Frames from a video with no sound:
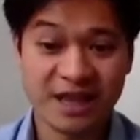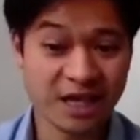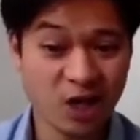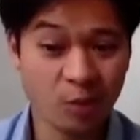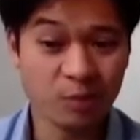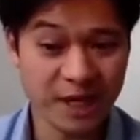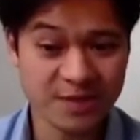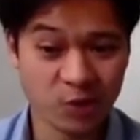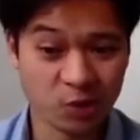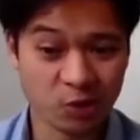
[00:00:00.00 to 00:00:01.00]
The
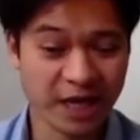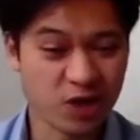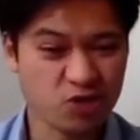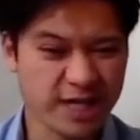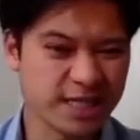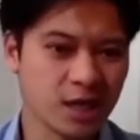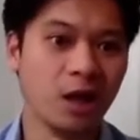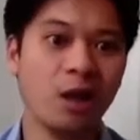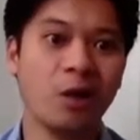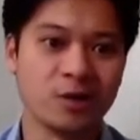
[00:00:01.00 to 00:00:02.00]
complex model increased a
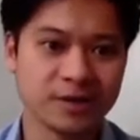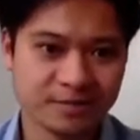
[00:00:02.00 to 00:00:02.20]
lot.